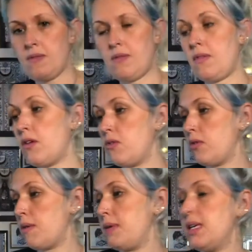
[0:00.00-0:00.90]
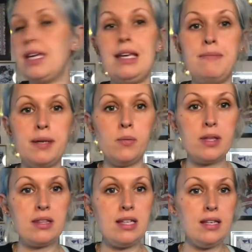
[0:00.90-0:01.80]
I thought that'd be in keeping with
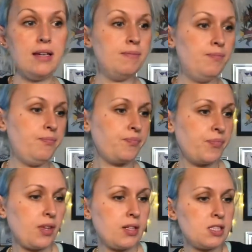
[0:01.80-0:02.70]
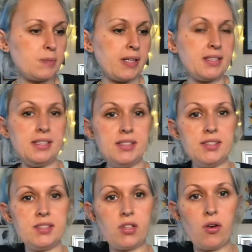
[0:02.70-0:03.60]
the
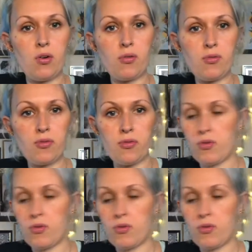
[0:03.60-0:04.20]
spiciness of